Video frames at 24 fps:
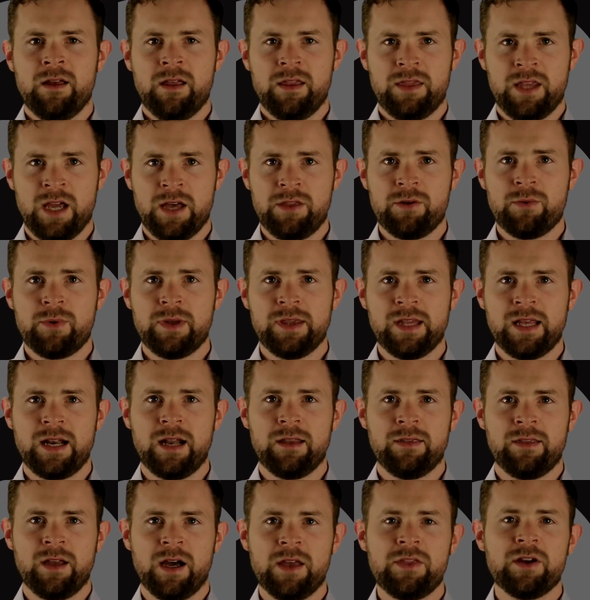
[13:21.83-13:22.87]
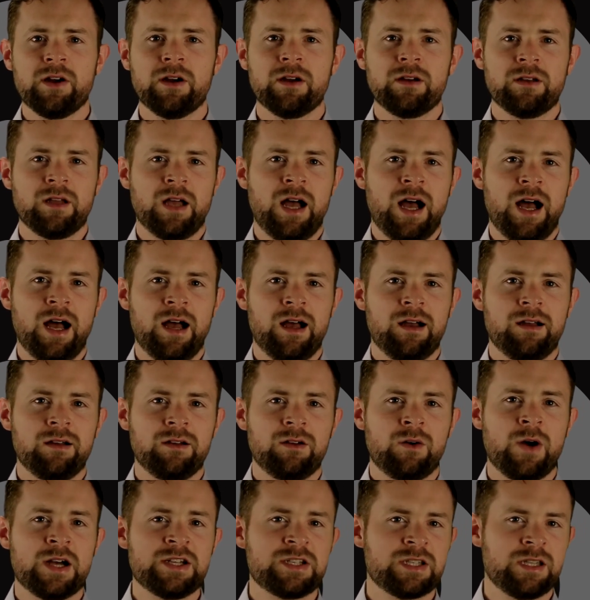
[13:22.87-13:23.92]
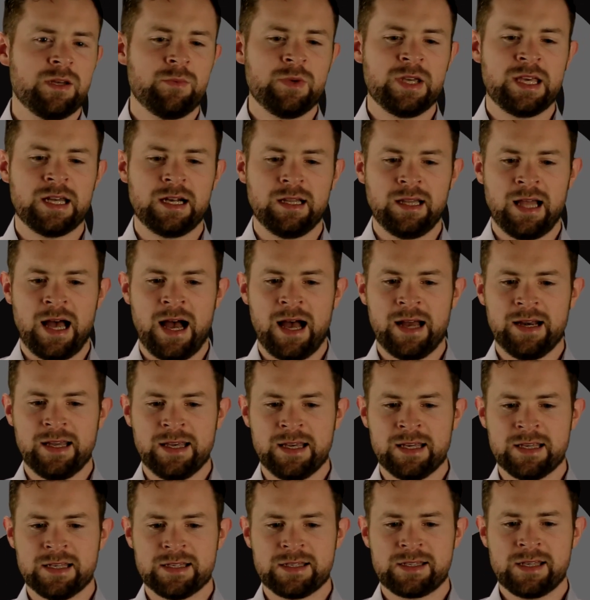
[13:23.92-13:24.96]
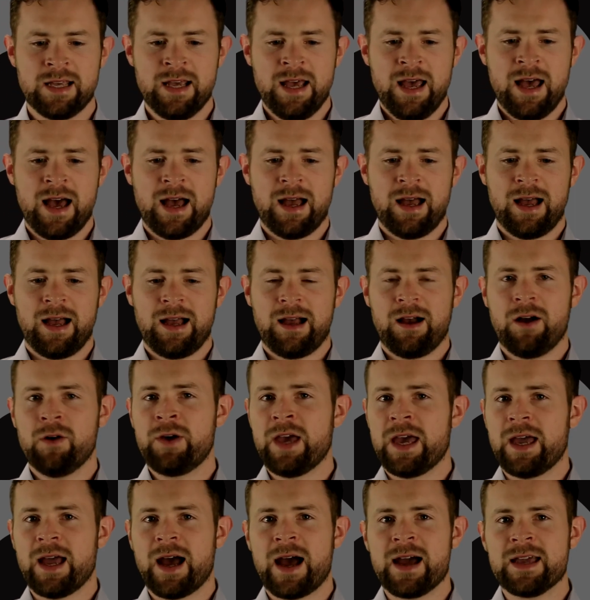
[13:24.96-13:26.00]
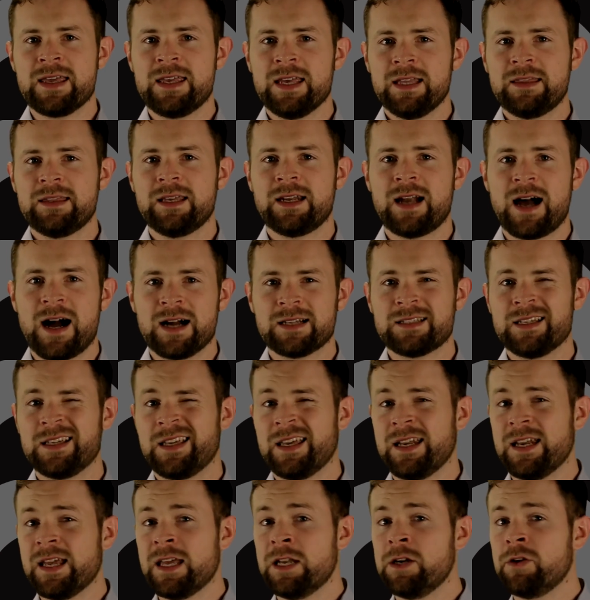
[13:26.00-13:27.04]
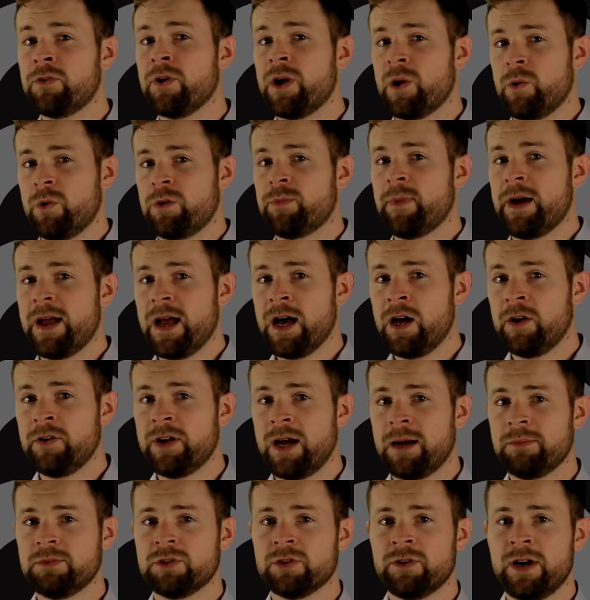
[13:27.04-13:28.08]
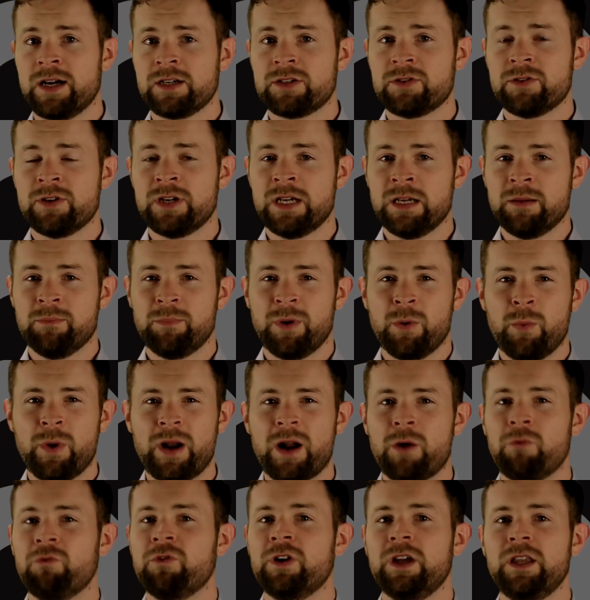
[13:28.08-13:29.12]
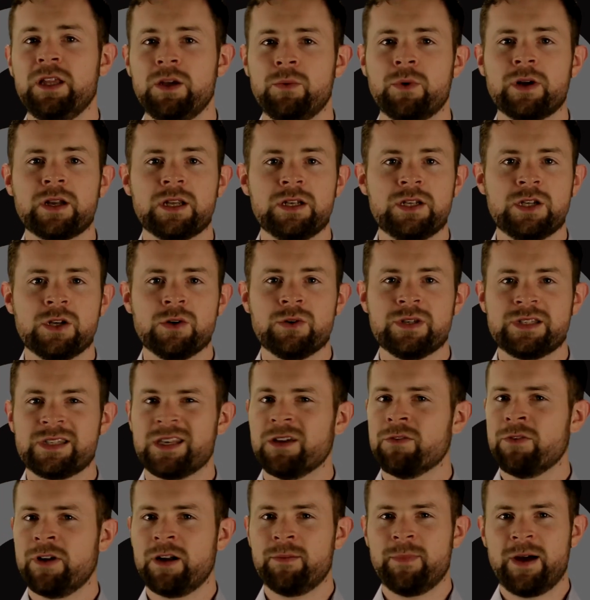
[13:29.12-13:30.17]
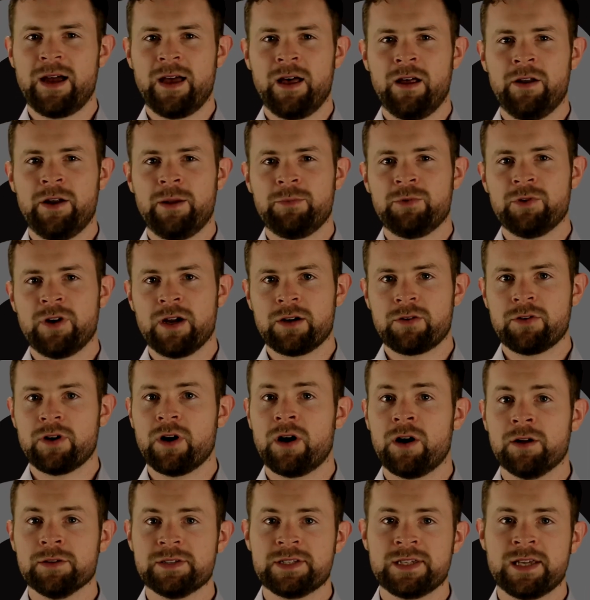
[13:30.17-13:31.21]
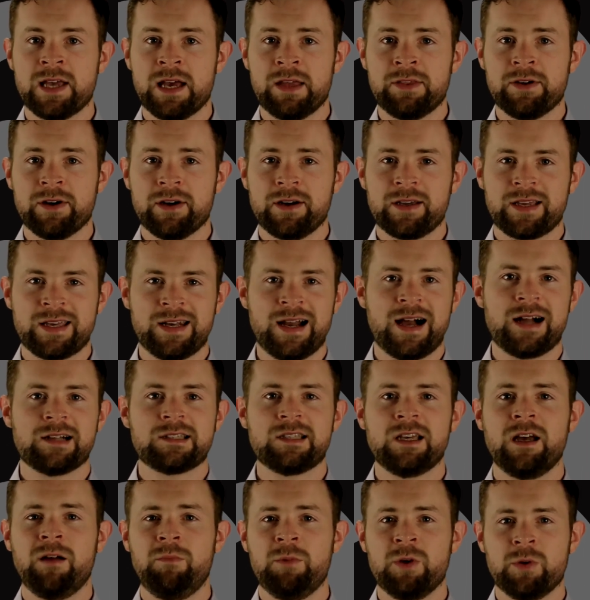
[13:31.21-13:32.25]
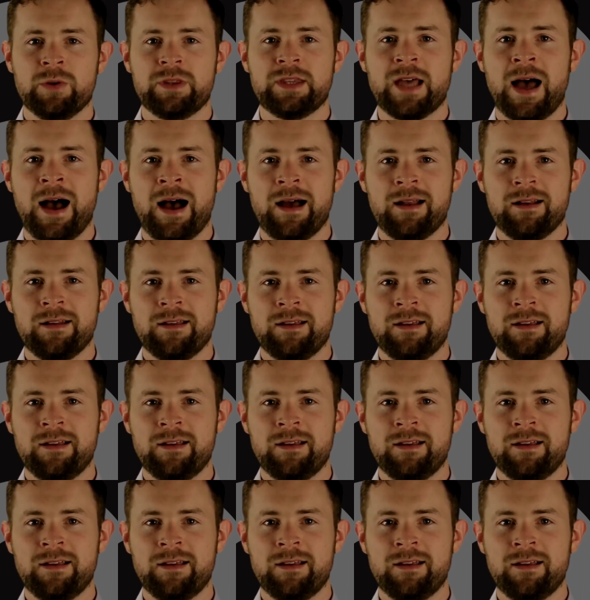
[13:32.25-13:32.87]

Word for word: The other question that we get a lot is, okay, I get that Okta can integrate with my LDAP directory, but what I really want to do is get rid of my LDAP directory altogether. Can Okta help me with that?